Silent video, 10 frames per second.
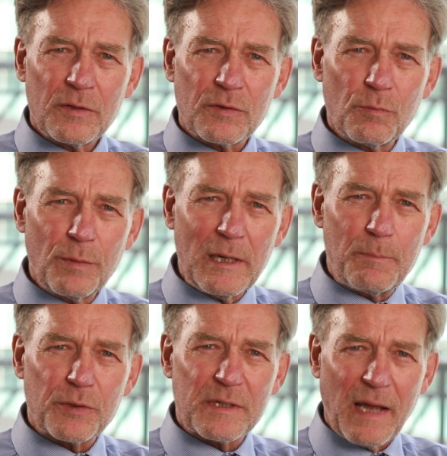to really
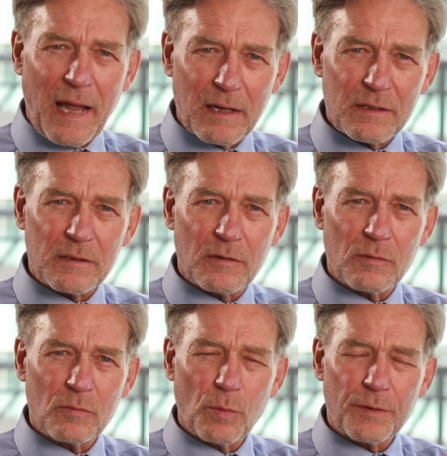protect
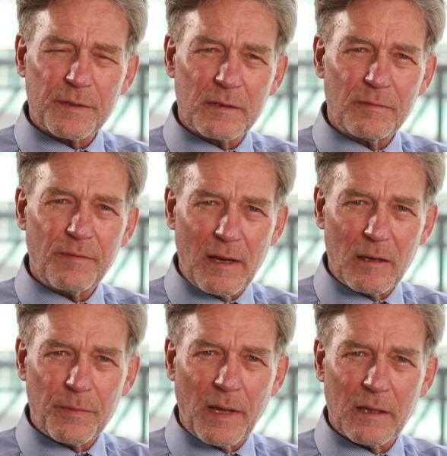and want to
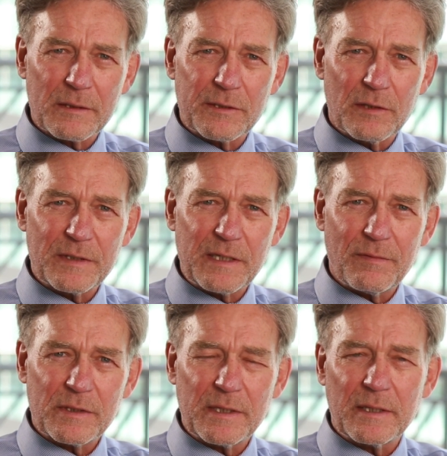develop the health service
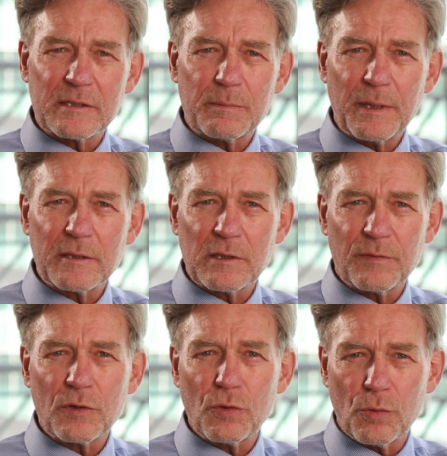ever since because of
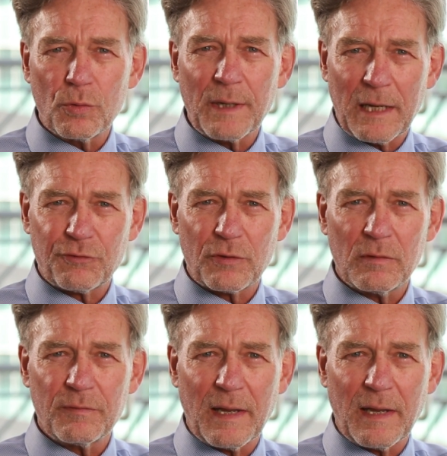a core national